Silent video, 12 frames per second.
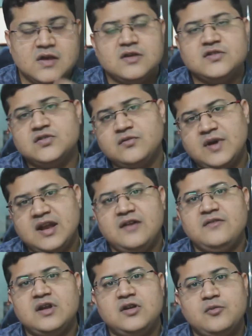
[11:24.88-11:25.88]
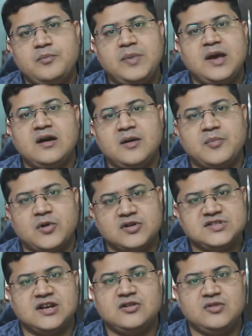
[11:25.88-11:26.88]
So whenever you pick a
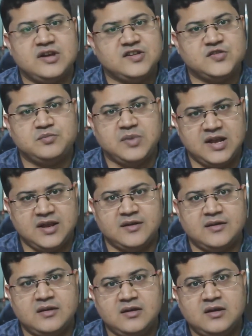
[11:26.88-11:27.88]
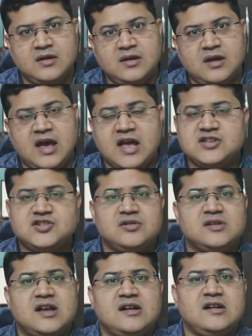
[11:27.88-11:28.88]
project to explain,
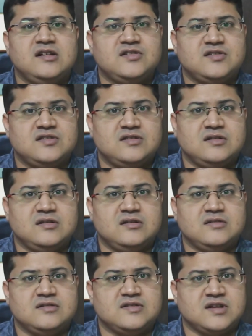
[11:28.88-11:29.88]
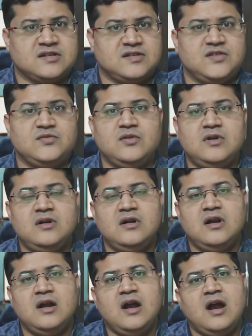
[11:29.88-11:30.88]
ensure that it is successful,
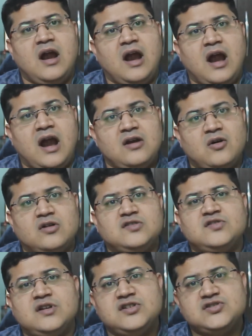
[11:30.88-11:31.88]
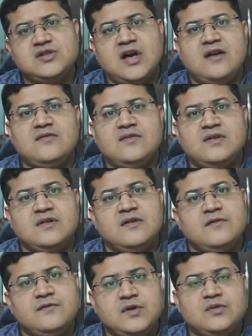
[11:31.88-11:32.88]
and also it should have
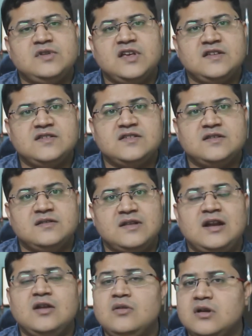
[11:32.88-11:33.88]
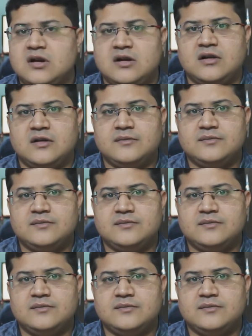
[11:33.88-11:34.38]
few things that you learned,